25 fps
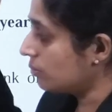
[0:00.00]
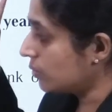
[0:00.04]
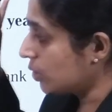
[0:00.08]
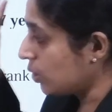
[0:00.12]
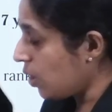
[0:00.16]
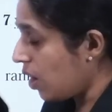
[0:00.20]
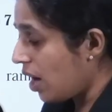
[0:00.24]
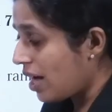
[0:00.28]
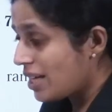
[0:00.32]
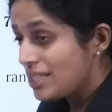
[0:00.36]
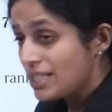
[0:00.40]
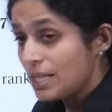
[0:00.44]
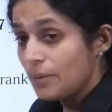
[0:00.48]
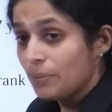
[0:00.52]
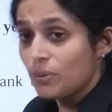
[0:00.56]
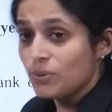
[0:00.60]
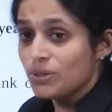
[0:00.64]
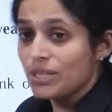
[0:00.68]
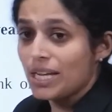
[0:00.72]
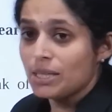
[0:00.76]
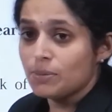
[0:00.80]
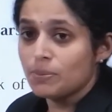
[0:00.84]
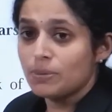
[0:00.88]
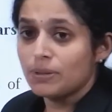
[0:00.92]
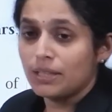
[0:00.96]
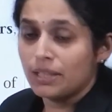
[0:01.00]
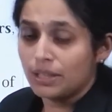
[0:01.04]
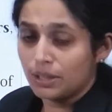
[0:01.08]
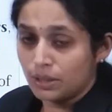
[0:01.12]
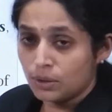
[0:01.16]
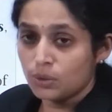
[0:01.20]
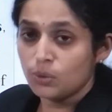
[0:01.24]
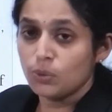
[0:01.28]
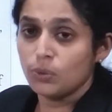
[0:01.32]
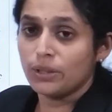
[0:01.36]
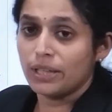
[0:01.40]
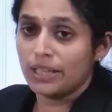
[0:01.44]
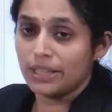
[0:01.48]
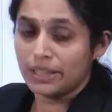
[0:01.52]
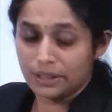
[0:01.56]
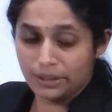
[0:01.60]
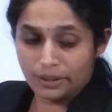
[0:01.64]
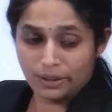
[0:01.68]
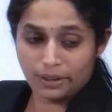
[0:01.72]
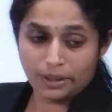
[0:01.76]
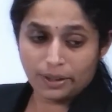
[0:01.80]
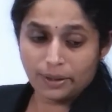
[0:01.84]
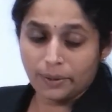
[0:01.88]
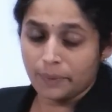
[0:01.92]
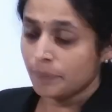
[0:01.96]
concept which has been included
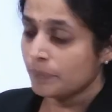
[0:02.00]
here.